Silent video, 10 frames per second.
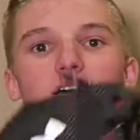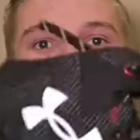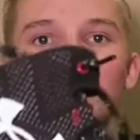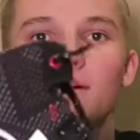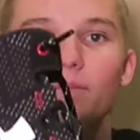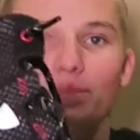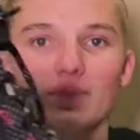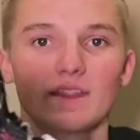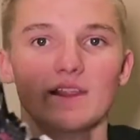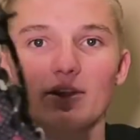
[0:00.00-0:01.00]

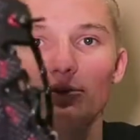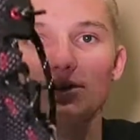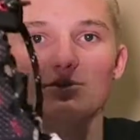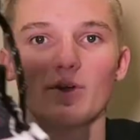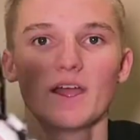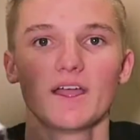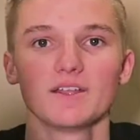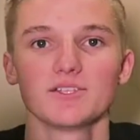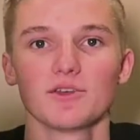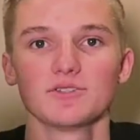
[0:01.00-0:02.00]
Now the reason why I
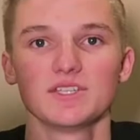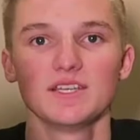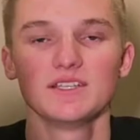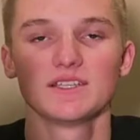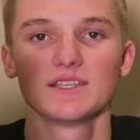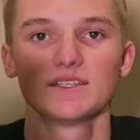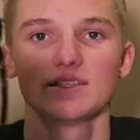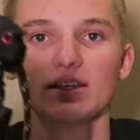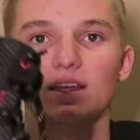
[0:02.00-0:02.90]
chose these is,